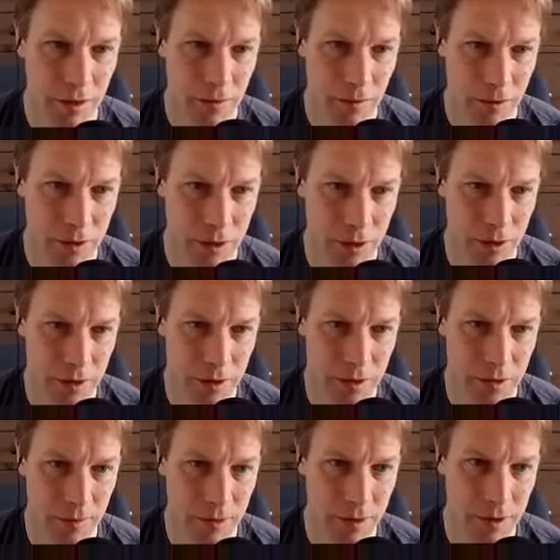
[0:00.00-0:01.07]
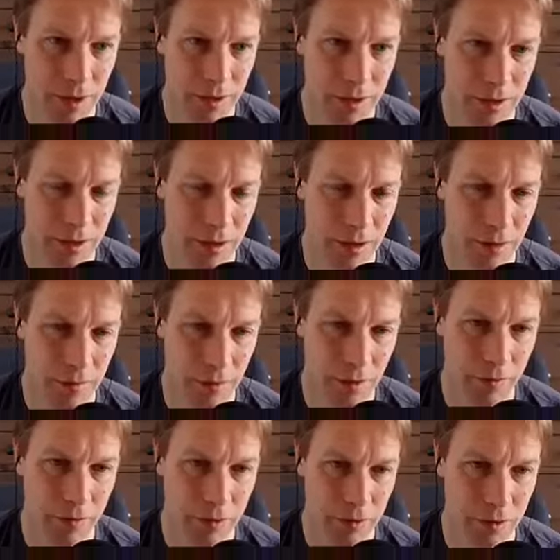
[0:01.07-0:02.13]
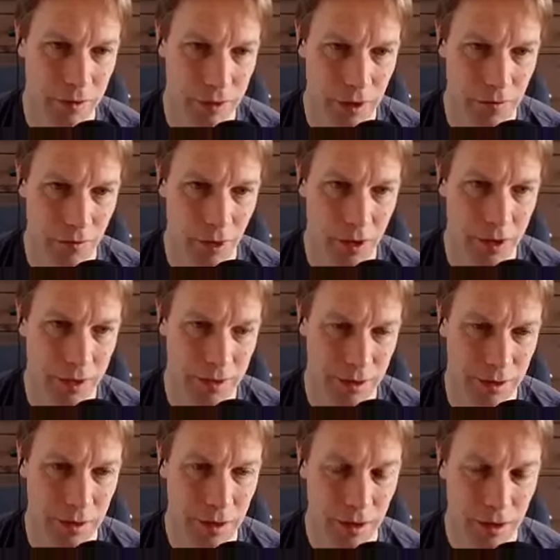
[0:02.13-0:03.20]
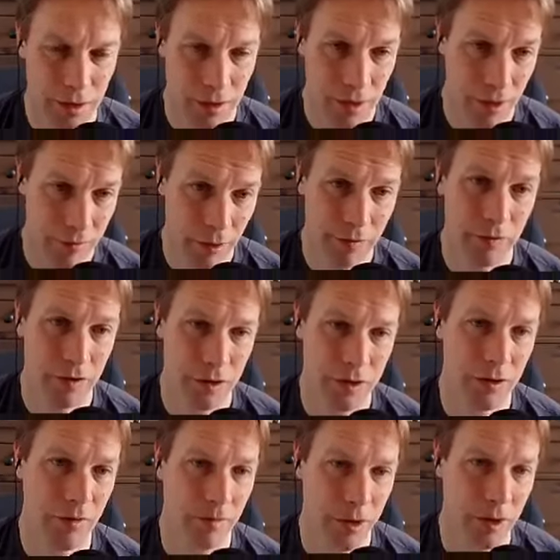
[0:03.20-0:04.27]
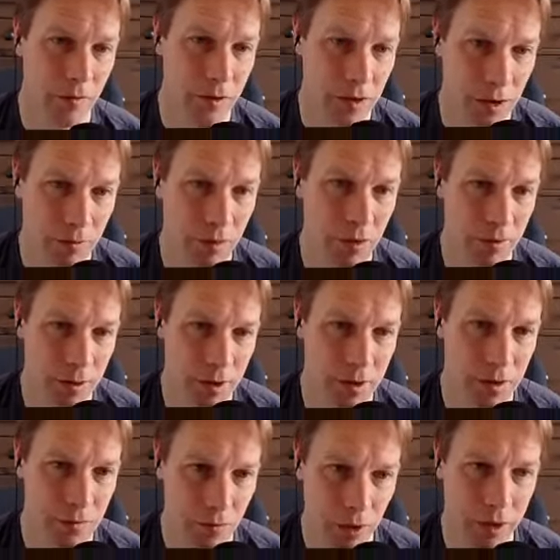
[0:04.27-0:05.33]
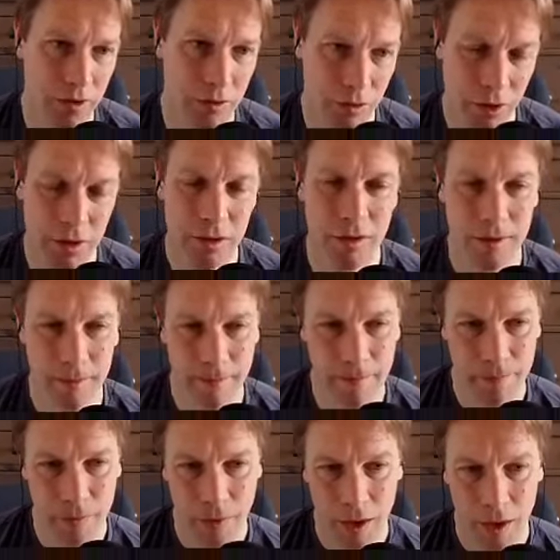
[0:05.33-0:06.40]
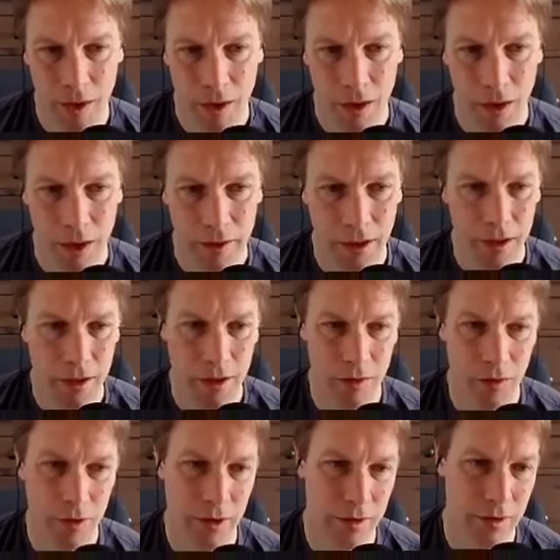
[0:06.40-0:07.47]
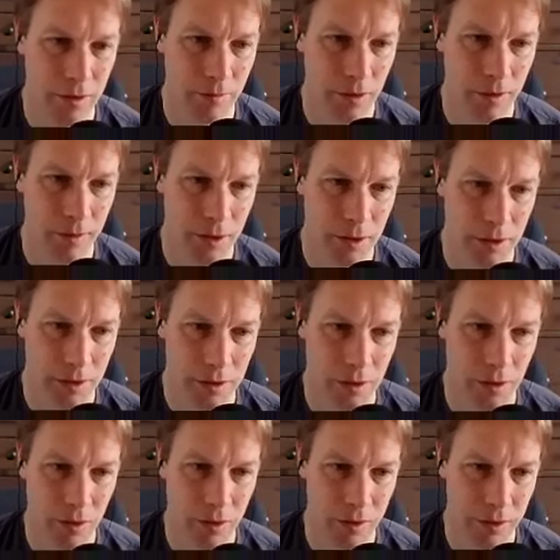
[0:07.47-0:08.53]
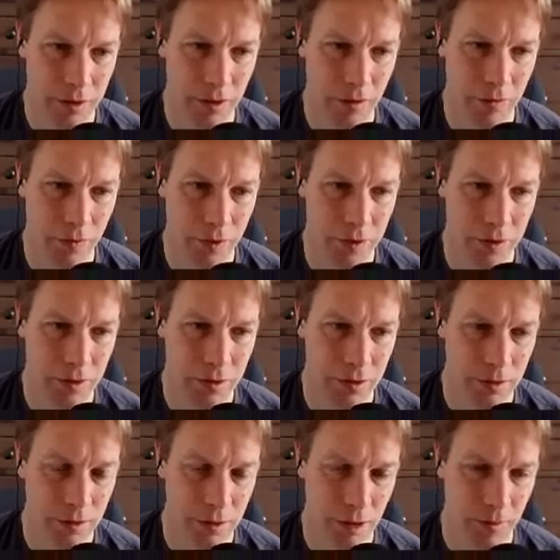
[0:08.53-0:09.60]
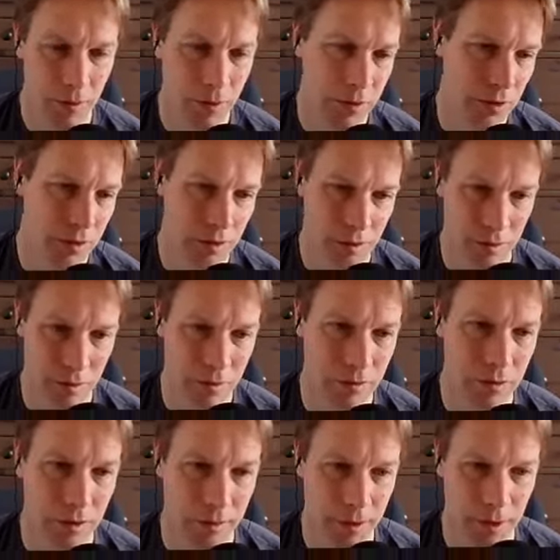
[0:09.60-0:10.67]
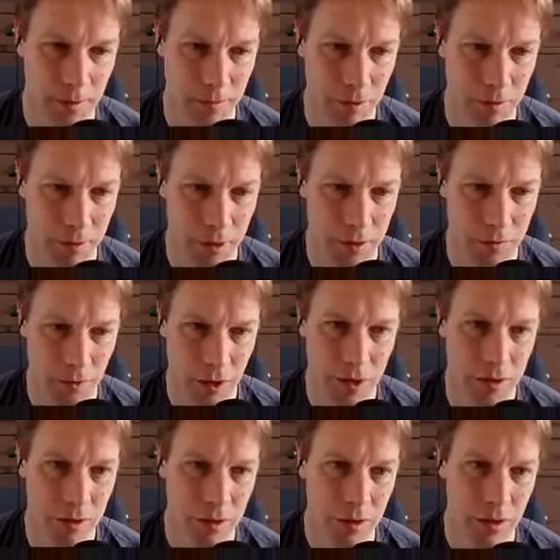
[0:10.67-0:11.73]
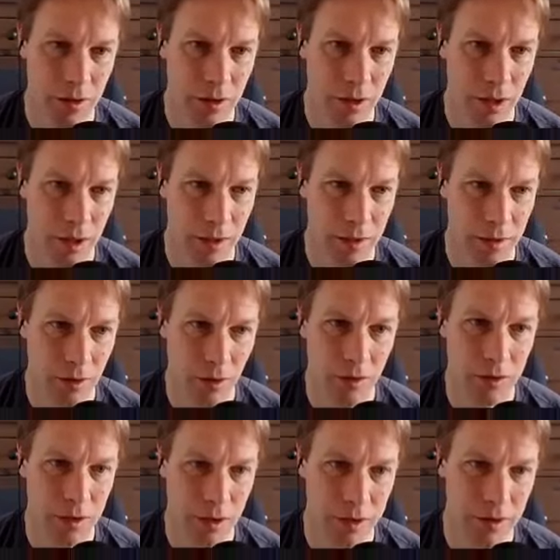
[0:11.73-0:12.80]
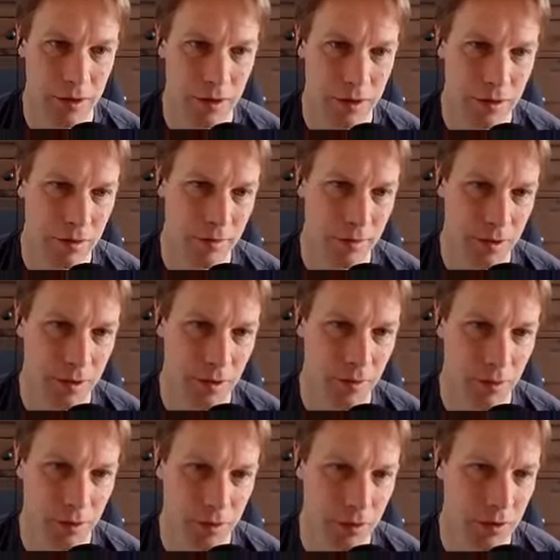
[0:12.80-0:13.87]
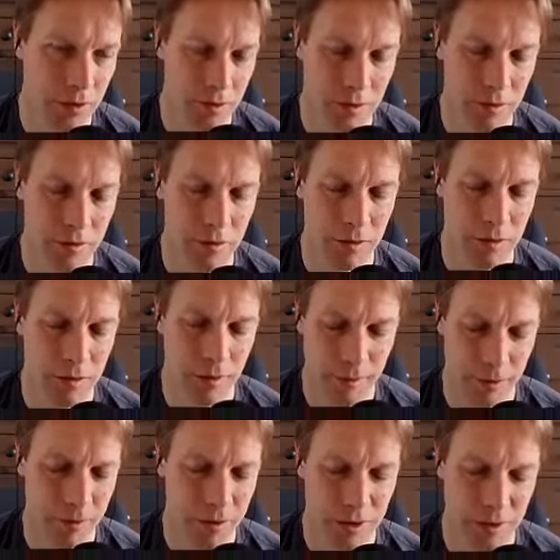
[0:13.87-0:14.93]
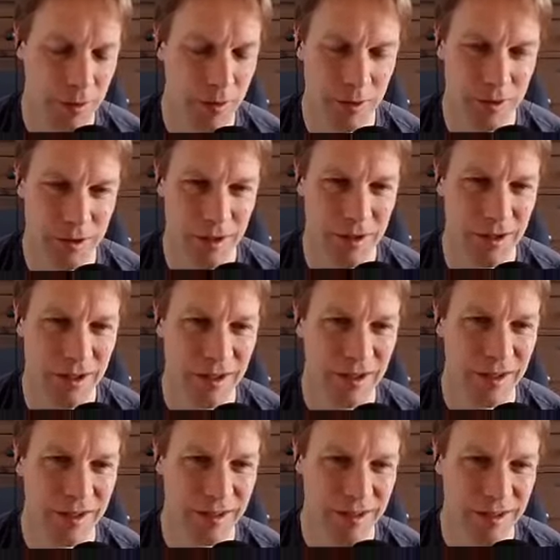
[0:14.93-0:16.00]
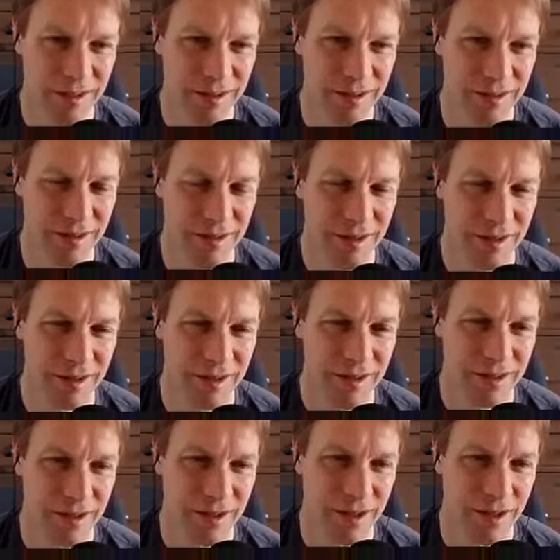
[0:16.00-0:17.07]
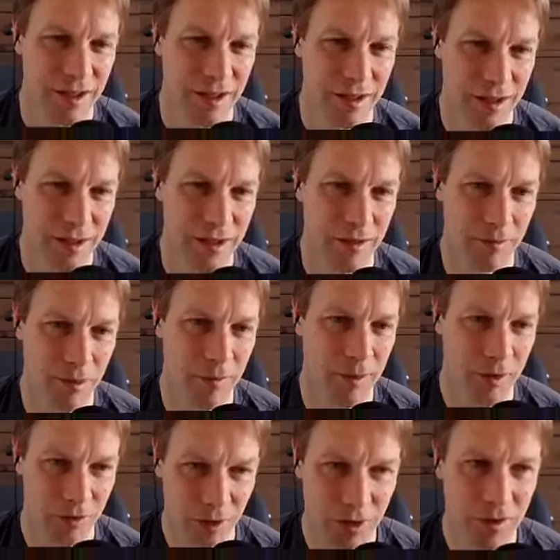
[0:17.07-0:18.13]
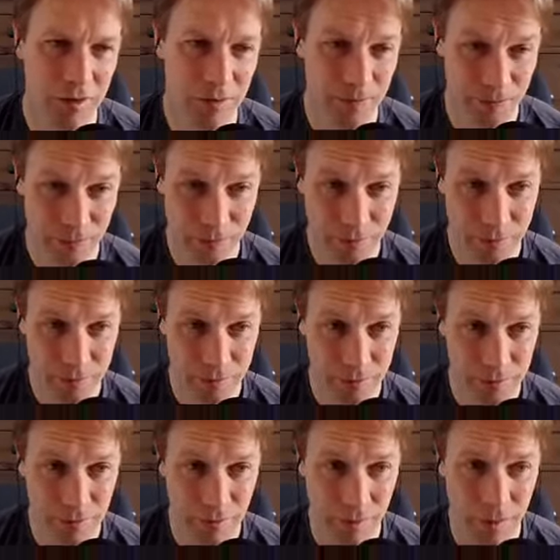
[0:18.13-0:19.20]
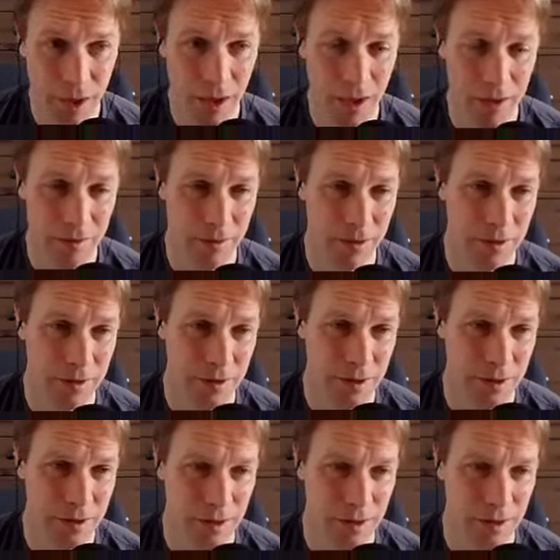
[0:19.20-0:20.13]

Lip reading: which is something that takes in a reference to a din write, as in a reference to something which implements the write trait. And then it all gets simpler because logger itself is a pointer to something that implements write, and log takes in something which is a pointer to a thing that implements write, and we just